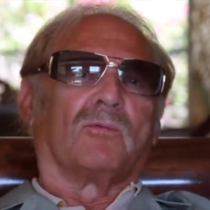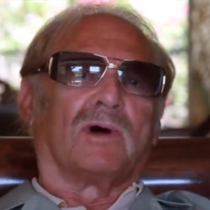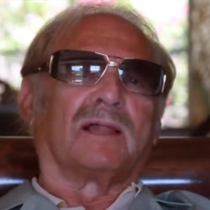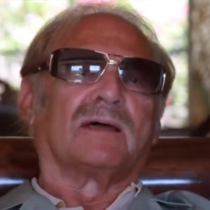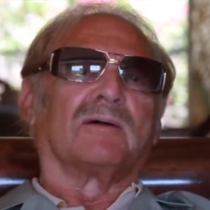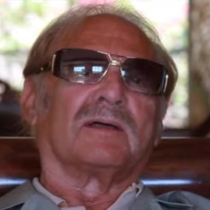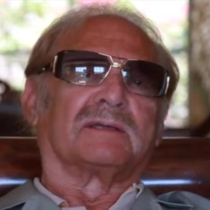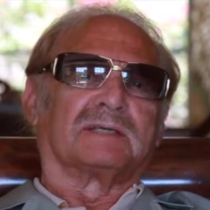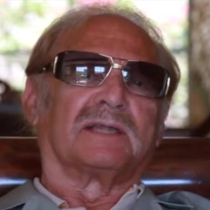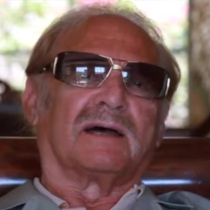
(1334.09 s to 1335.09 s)
while I
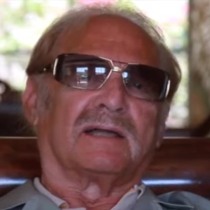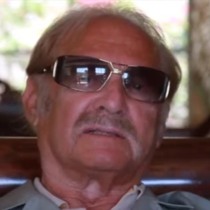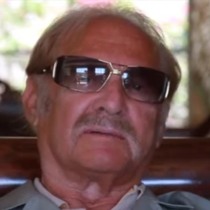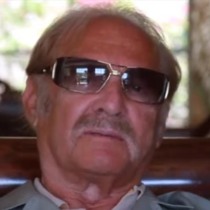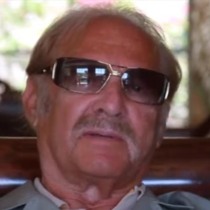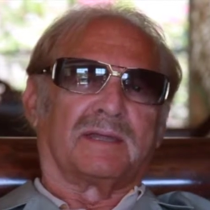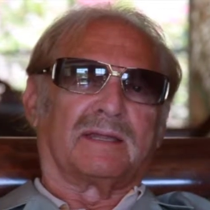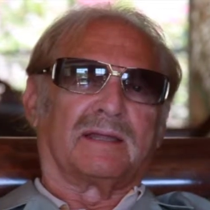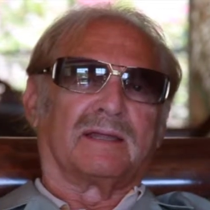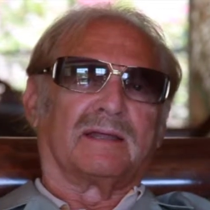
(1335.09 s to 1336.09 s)
was in the hospital bed.